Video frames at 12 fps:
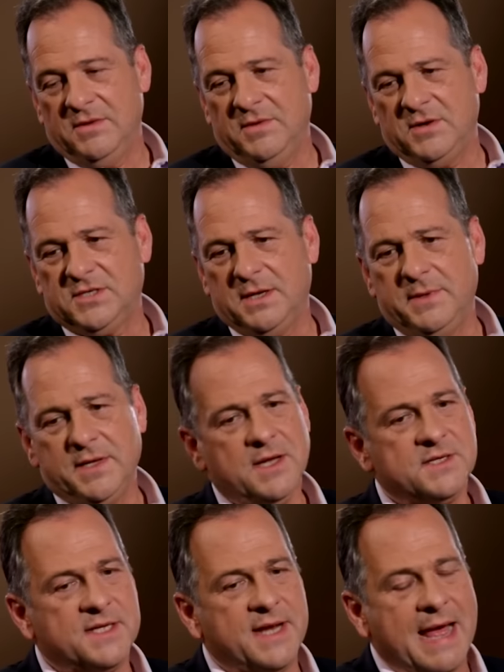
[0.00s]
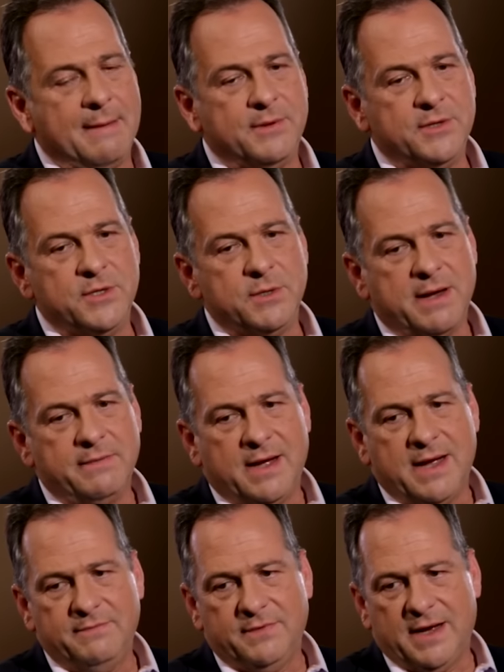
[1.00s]
There's something else that happened to you.
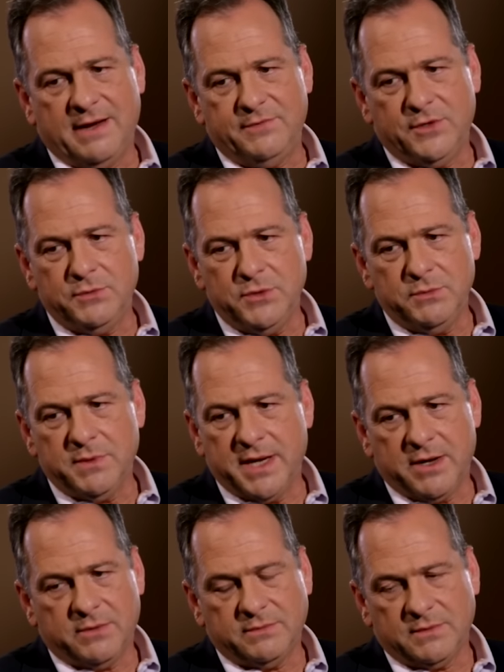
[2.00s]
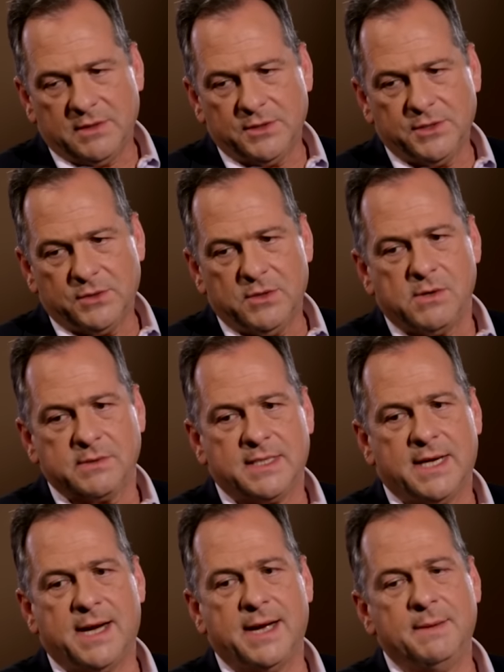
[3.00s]
I, I've, I've known you now a good long
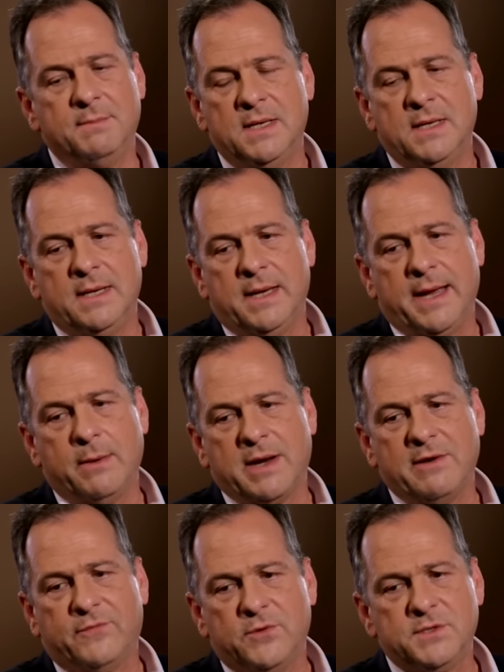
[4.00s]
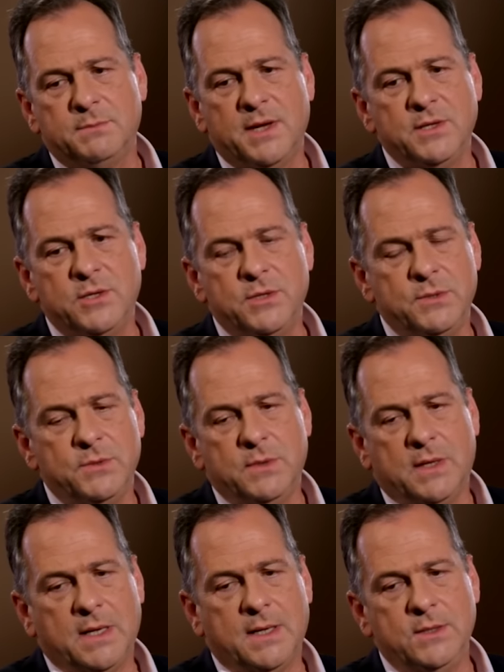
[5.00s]
time. And when I first met you,
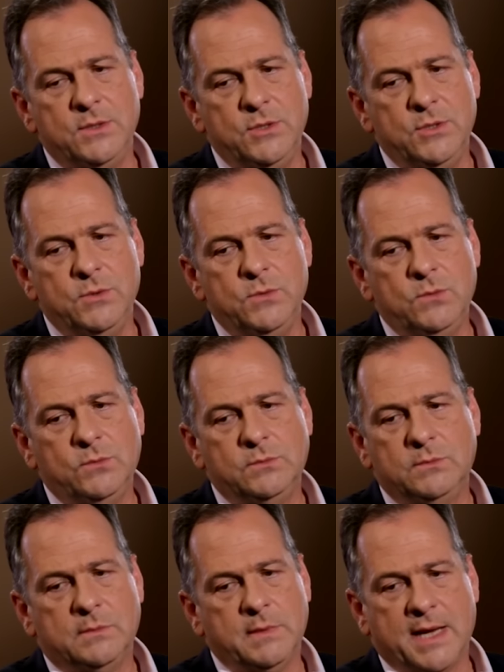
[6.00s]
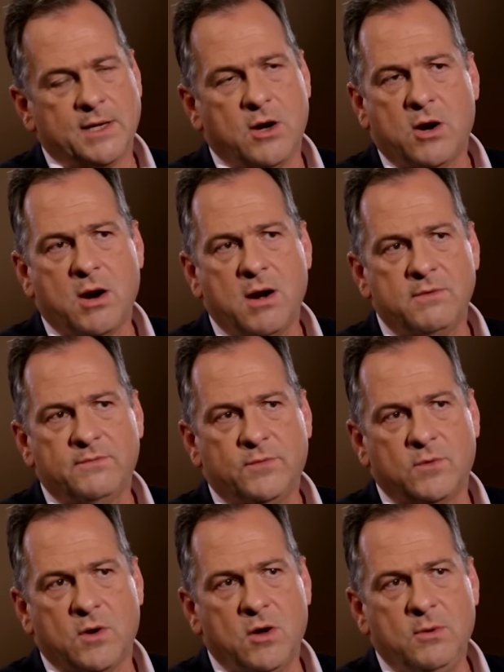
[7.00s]
uh, you had a heart
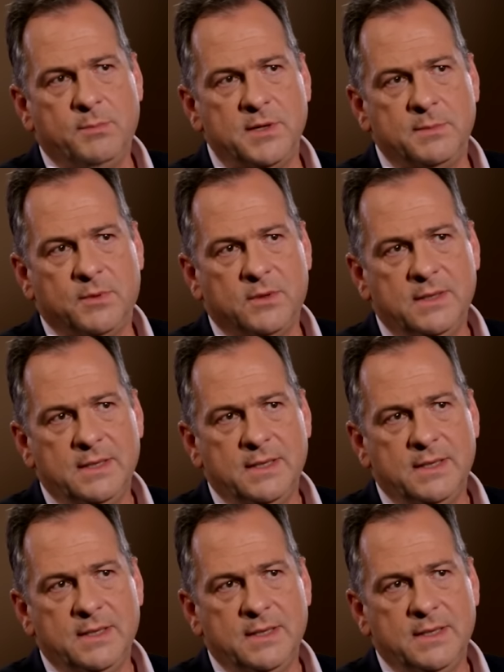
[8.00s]
for all people,